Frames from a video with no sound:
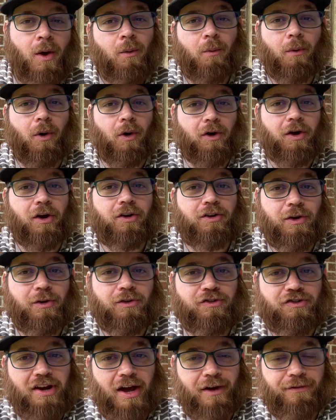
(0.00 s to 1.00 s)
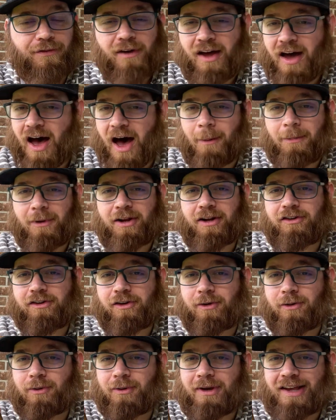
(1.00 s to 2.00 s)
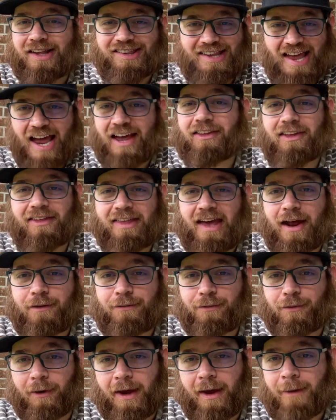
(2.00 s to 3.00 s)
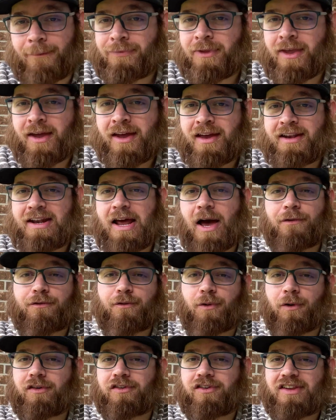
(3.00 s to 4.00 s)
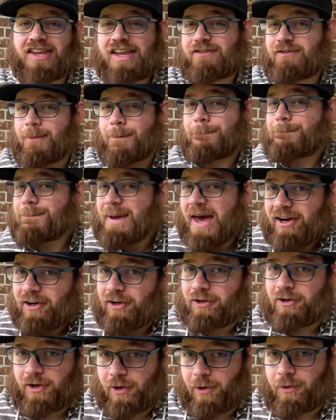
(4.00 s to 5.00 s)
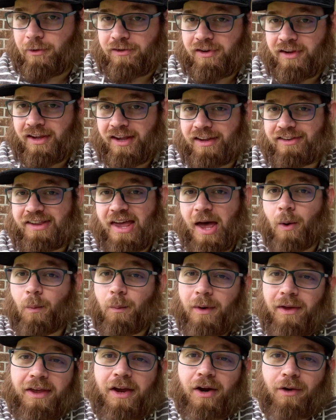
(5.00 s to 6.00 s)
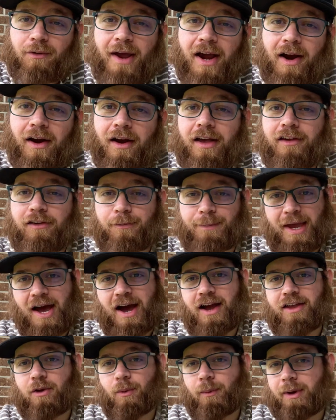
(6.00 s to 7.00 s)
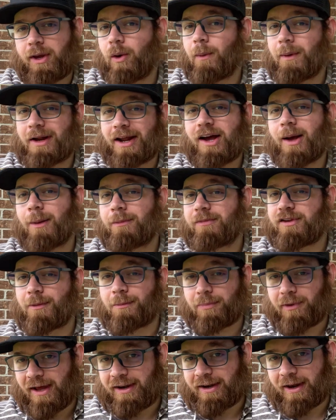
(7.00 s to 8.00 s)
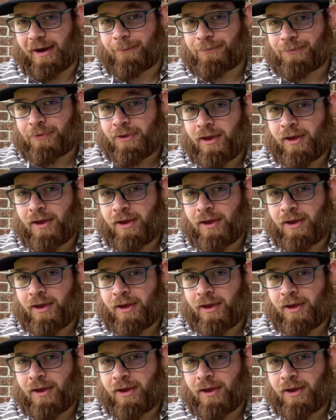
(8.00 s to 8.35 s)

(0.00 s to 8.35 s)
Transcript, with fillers: Well, good news, Jeff, I'm gonna do exactly that for you. Now, of course, even better news is that Willy Herrera is behind the wheel when it comes to blending.